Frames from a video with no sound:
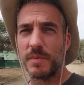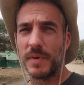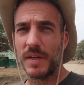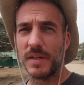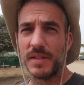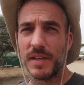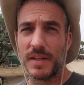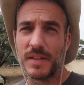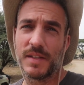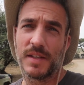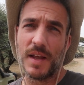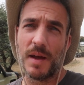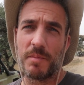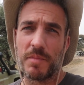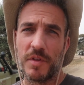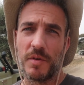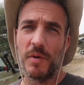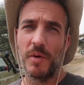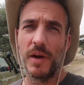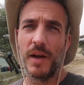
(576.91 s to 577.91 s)
because I
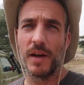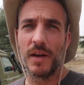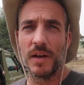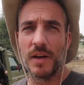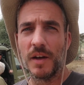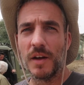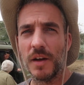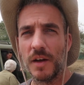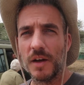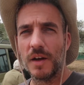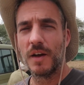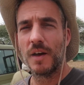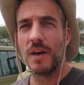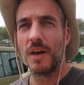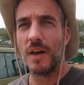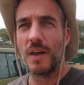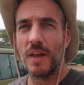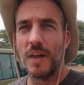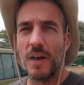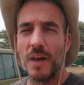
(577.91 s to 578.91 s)
slept through it.
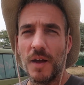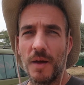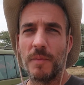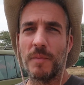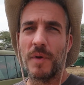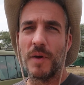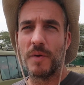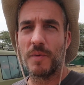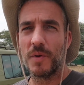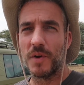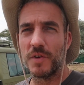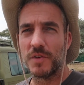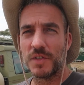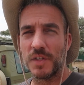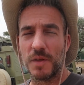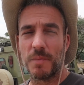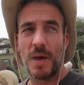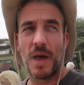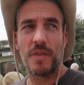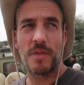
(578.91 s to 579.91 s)
We're
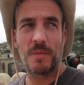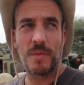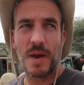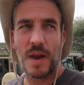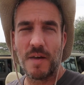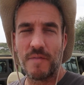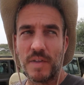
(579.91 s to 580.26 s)
using the bathroom and